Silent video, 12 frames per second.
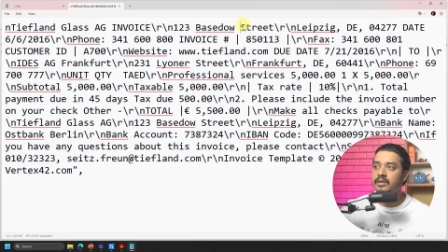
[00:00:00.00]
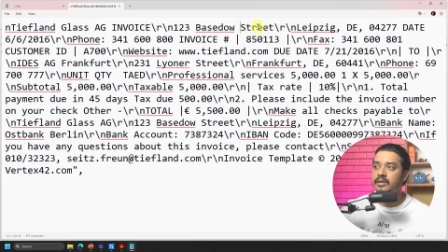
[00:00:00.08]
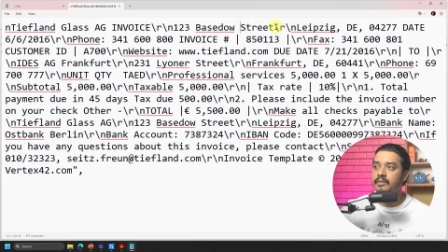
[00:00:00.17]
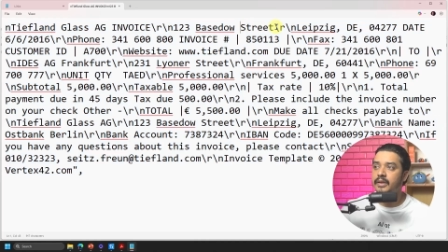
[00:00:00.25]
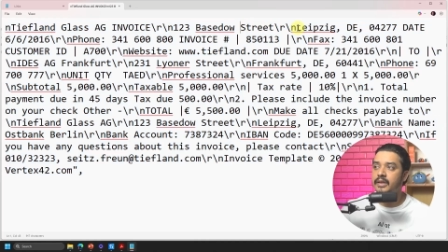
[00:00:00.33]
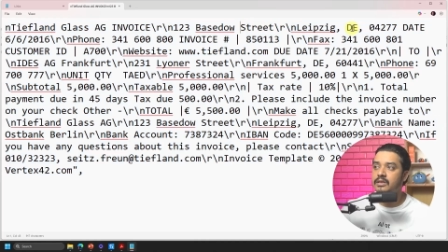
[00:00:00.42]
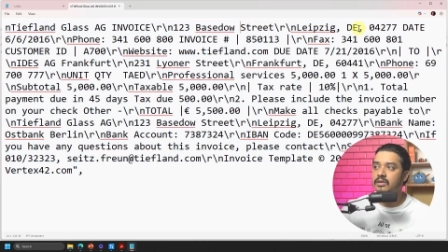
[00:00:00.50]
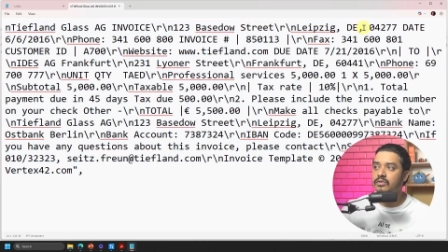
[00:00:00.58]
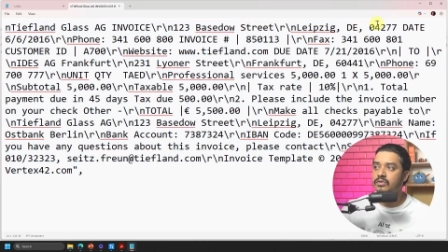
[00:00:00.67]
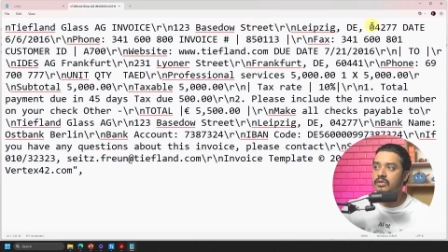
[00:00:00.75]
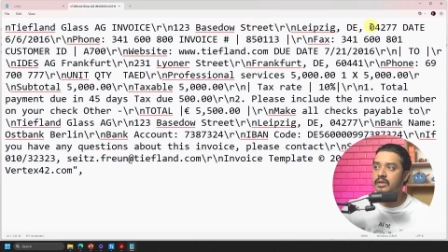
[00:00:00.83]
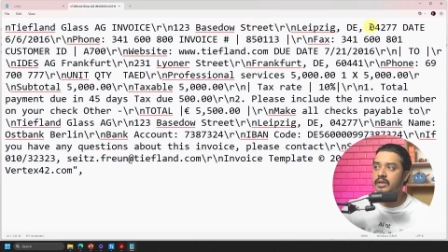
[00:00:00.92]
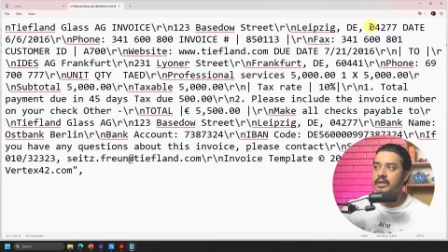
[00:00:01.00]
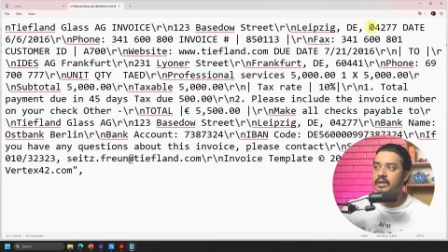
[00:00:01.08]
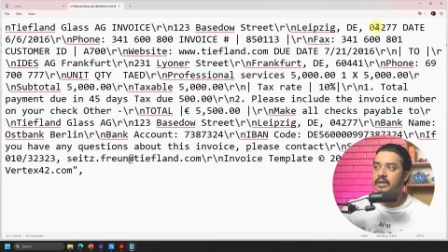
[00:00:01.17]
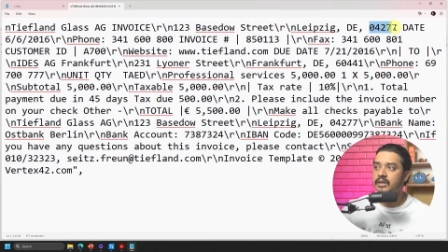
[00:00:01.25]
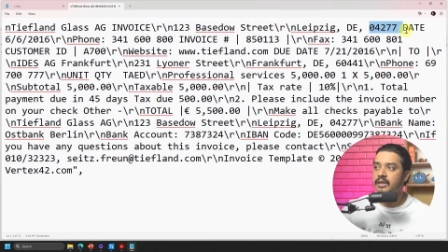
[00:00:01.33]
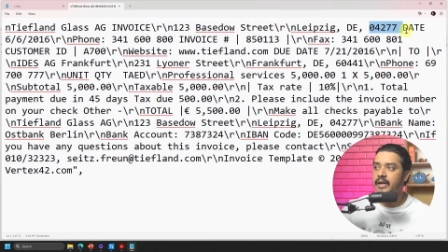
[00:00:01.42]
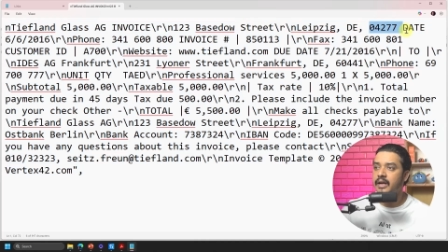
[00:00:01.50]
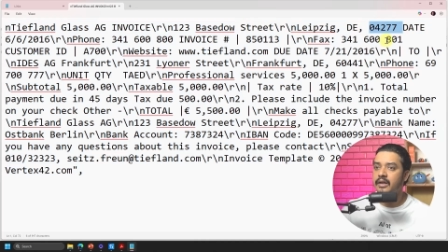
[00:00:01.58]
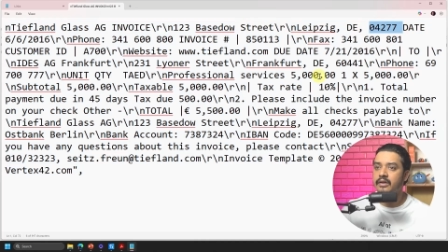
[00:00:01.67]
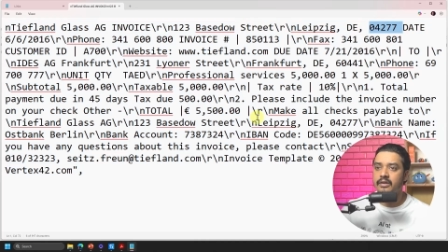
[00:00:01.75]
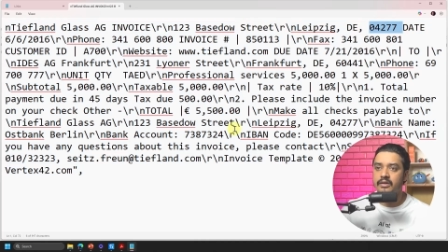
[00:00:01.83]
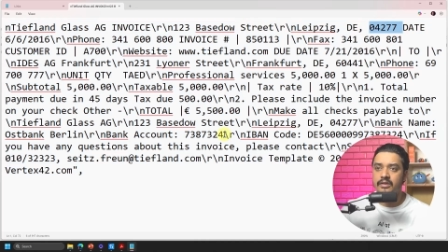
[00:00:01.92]
base down street, the
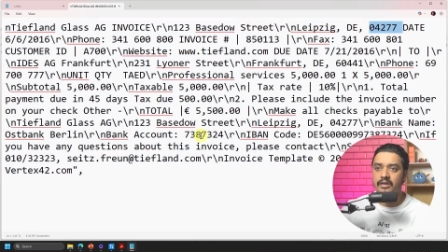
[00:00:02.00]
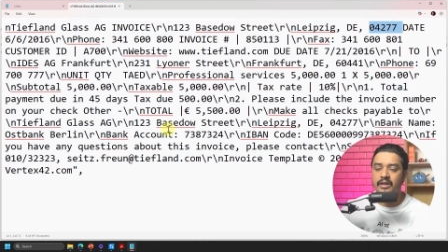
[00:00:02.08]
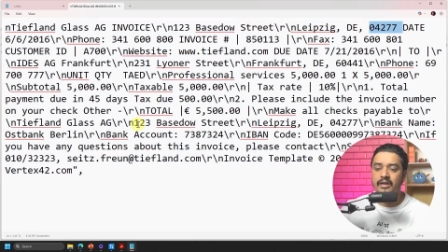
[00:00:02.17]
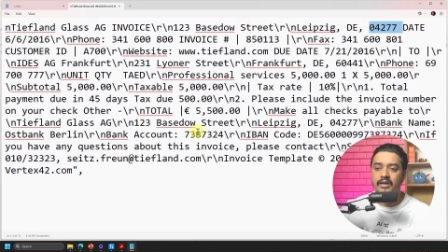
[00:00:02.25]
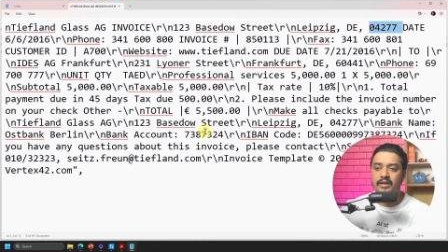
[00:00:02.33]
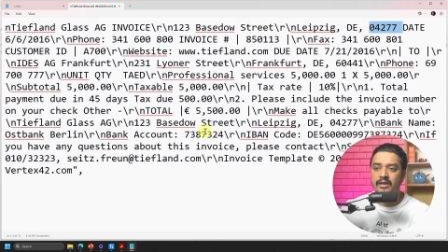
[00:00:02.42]
address, right?